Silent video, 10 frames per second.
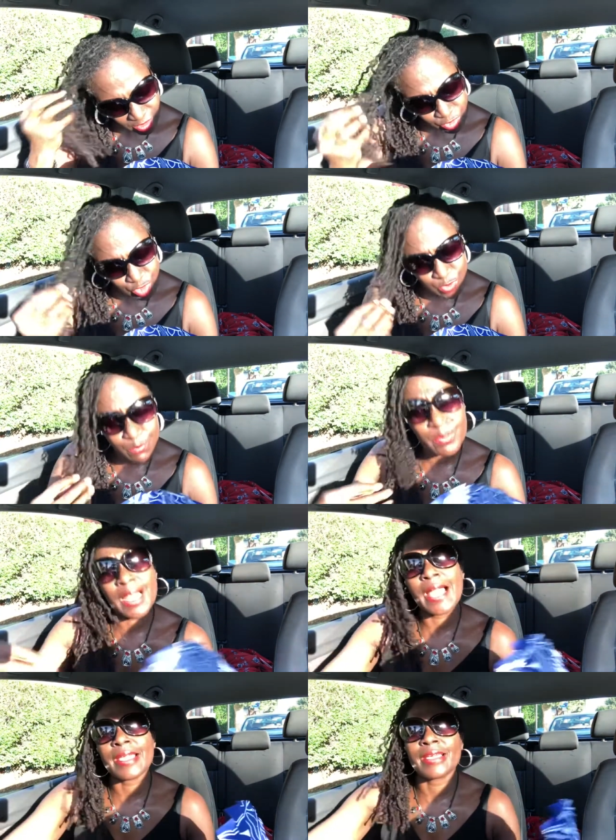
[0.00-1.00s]
or just
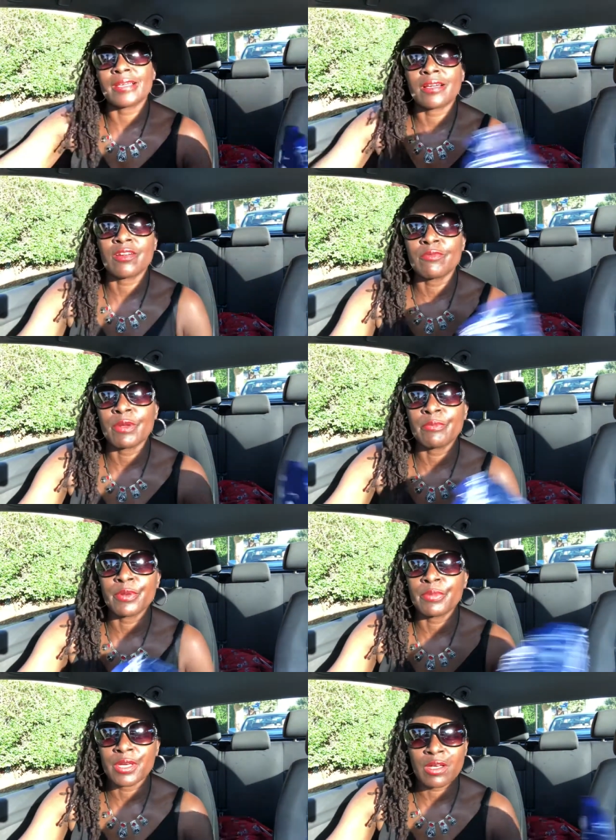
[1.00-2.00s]
black. I can't
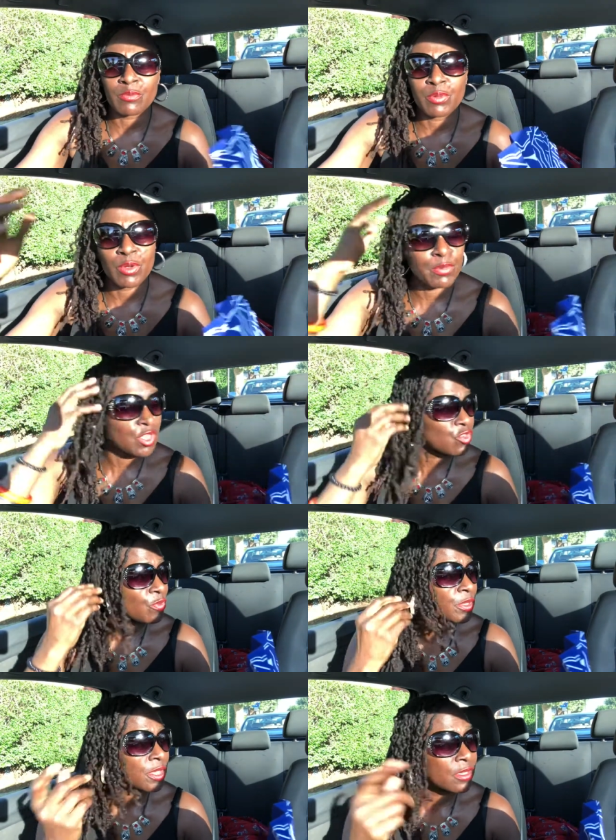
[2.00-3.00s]
remember, but I'll put a picture
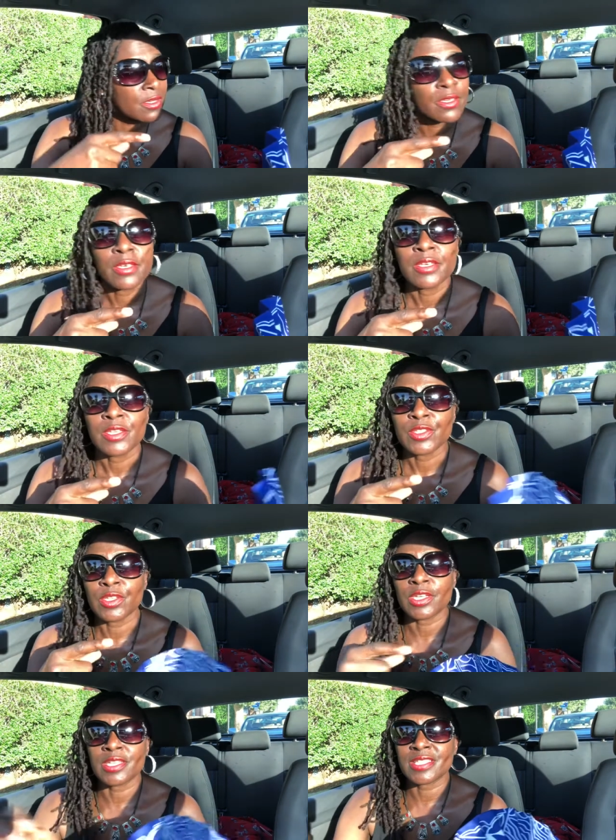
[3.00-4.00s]
up here
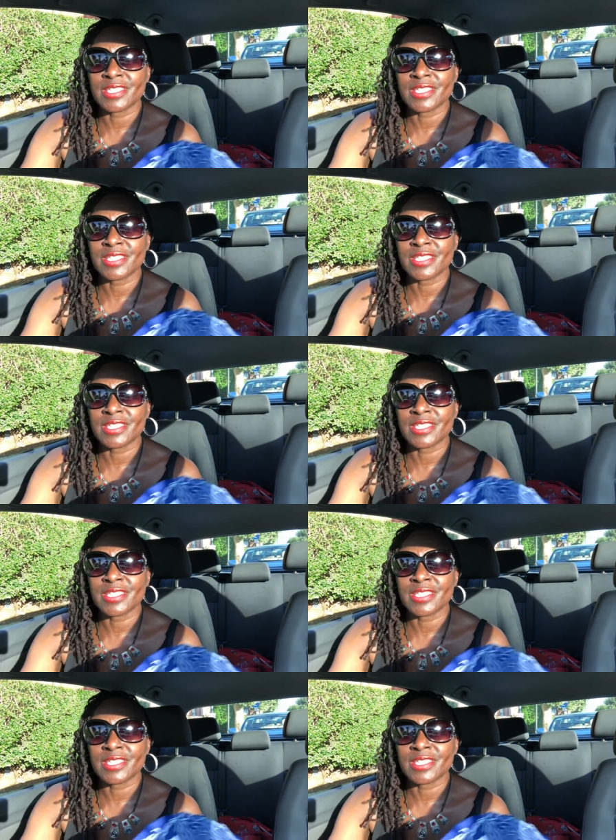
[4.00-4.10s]
so you can